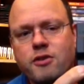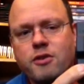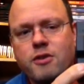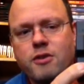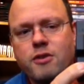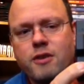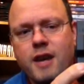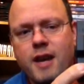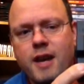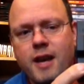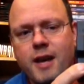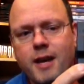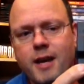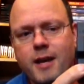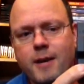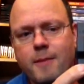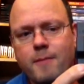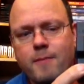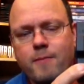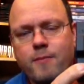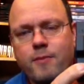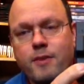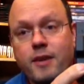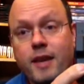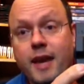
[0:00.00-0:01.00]
today,
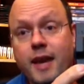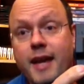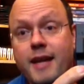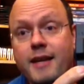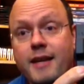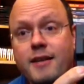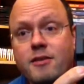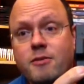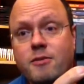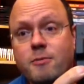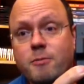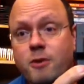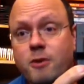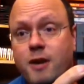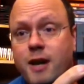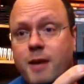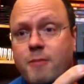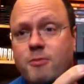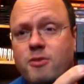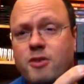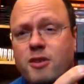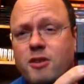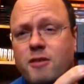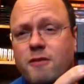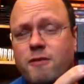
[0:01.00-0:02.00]
and
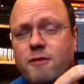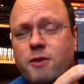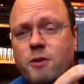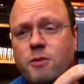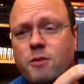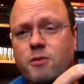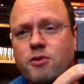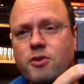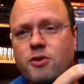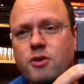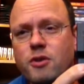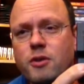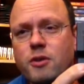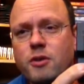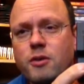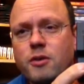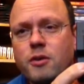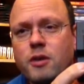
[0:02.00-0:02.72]
perhaps in the future.